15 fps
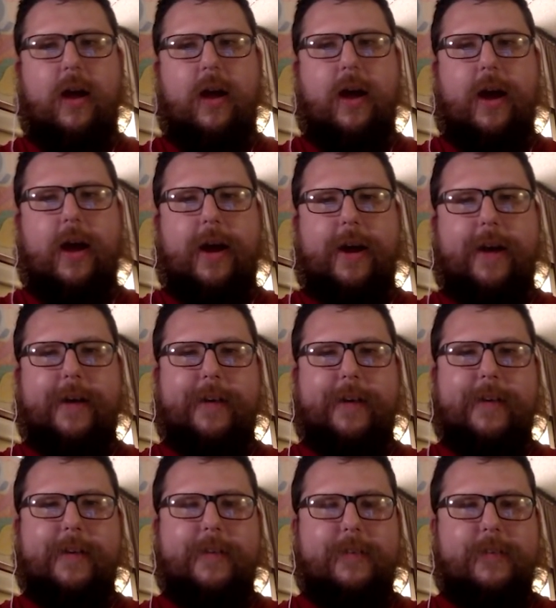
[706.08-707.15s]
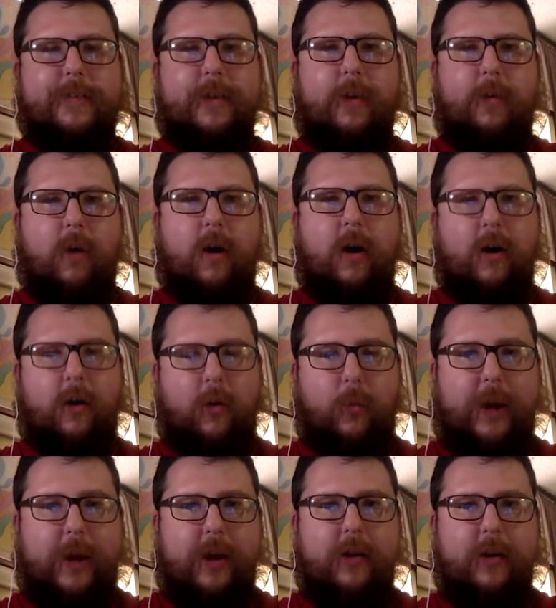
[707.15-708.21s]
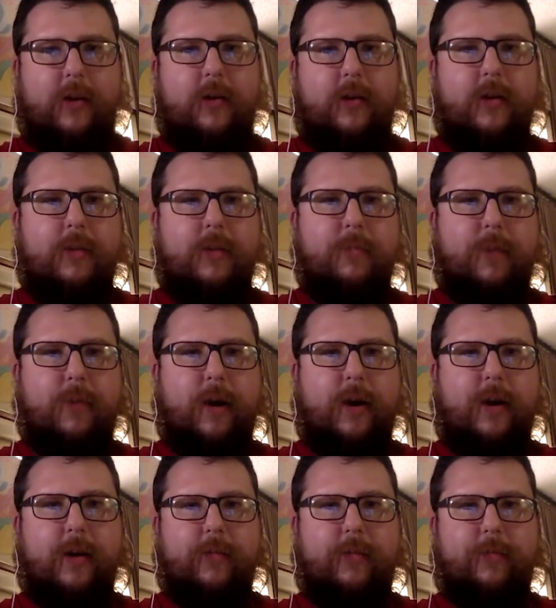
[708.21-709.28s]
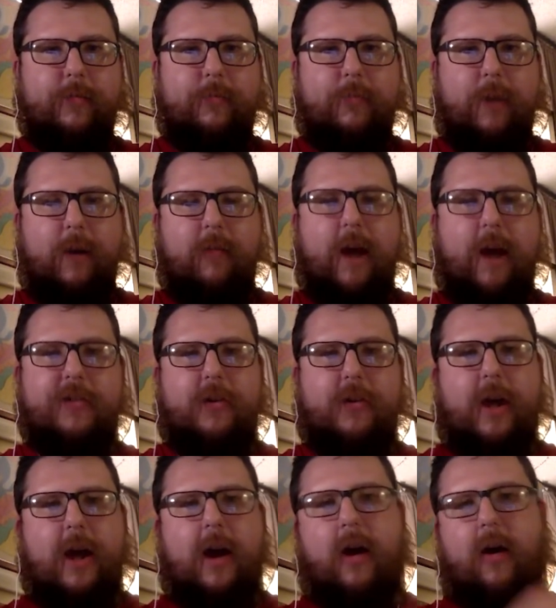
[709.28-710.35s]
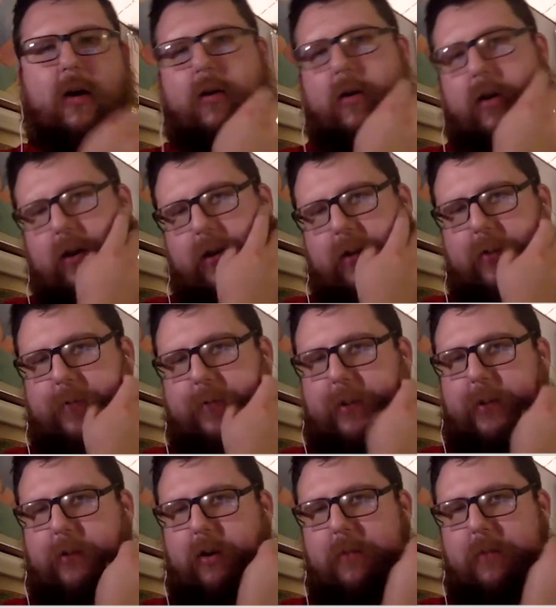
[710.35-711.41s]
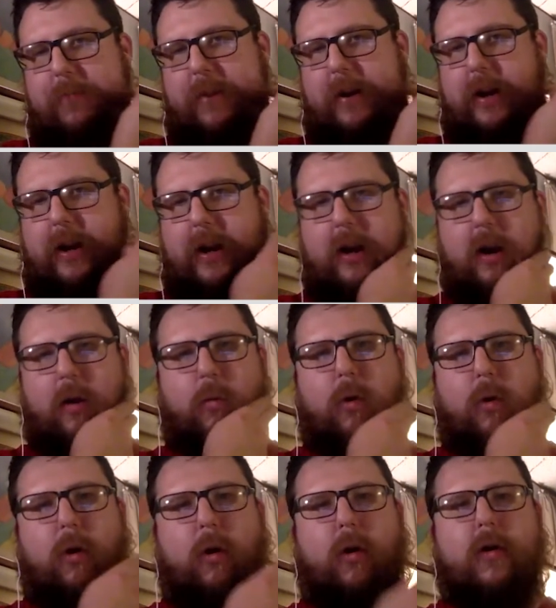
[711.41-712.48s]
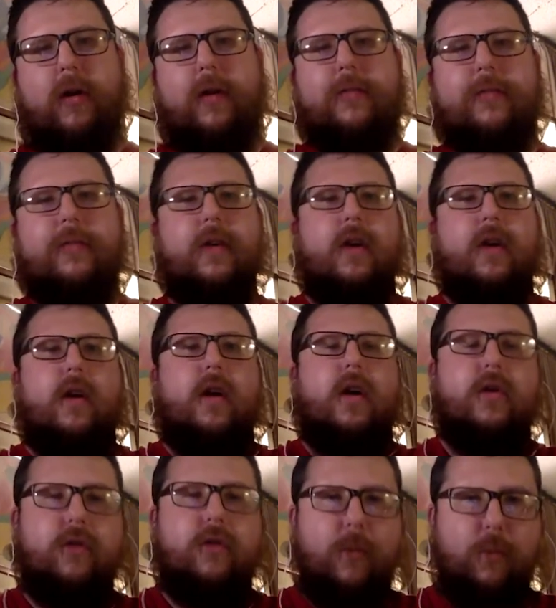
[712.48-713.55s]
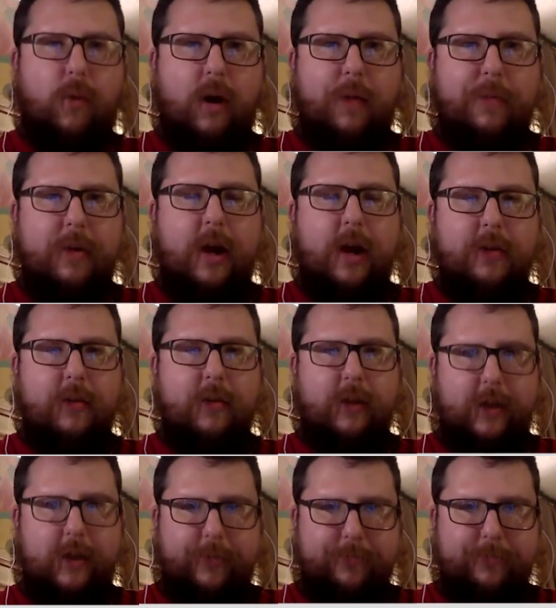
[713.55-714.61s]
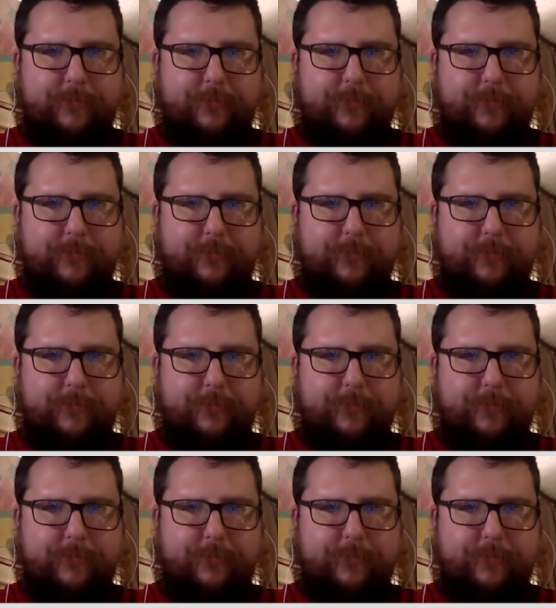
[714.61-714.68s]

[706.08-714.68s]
I still want her to win. But my rationale of it wasn't been in the world if Trump won because of that